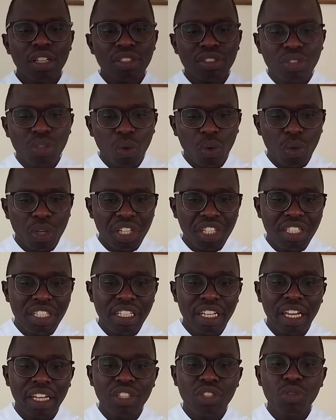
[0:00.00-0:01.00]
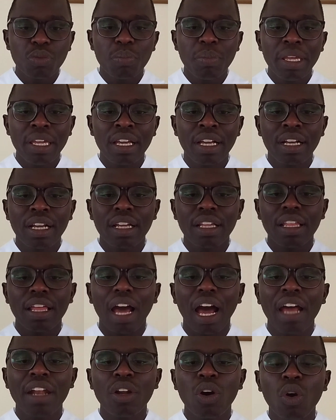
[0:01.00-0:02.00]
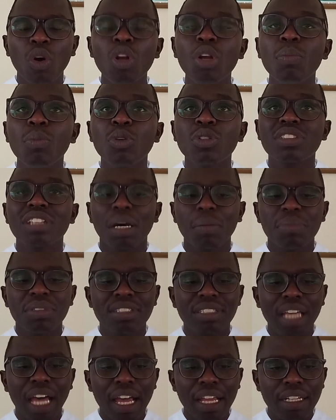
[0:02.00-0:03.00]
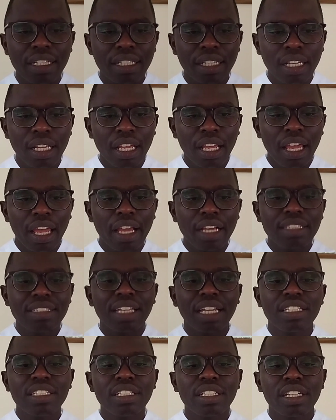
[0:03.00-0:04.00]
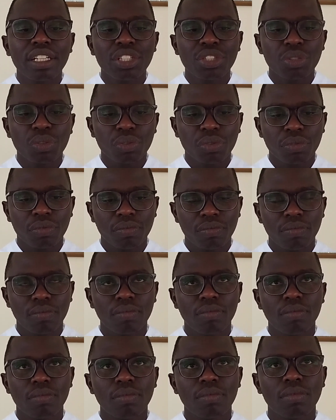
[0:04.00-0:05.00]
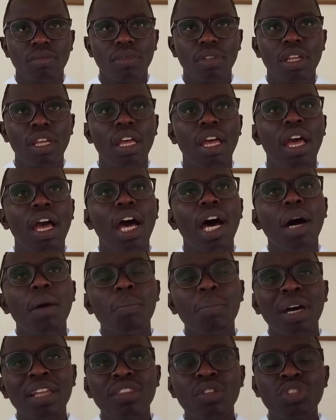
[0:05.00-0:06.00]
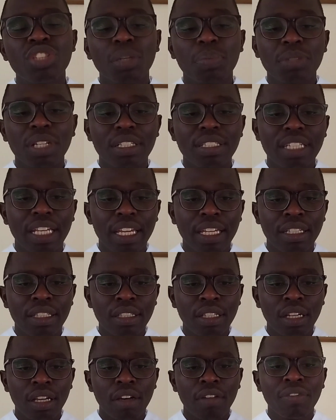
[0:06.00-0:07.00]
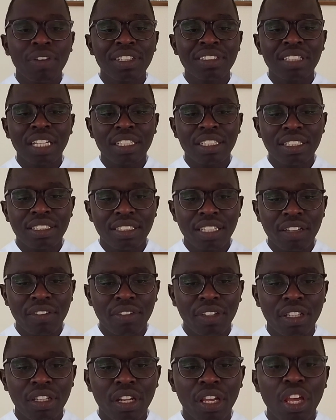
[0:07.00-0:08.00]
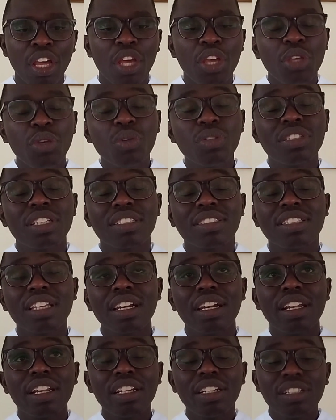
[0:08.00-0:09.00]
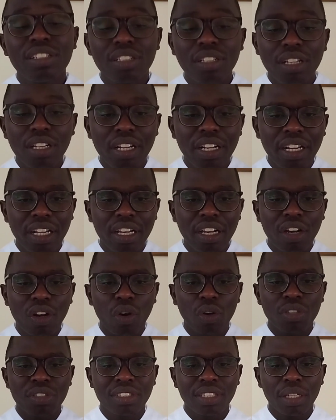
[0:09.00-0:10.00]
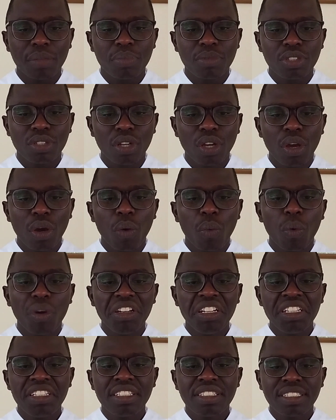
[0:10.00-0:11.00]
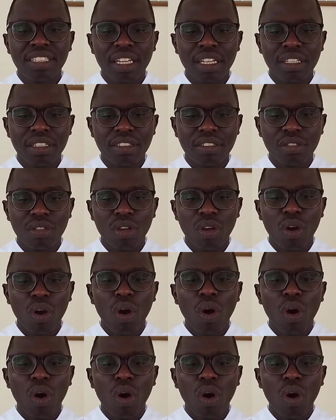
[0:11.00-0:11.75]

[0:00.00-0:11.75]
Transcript: So it had to make an almost absurd exaggeration. Matthew chapter 10, verse 37 uses the Greek concept when it says,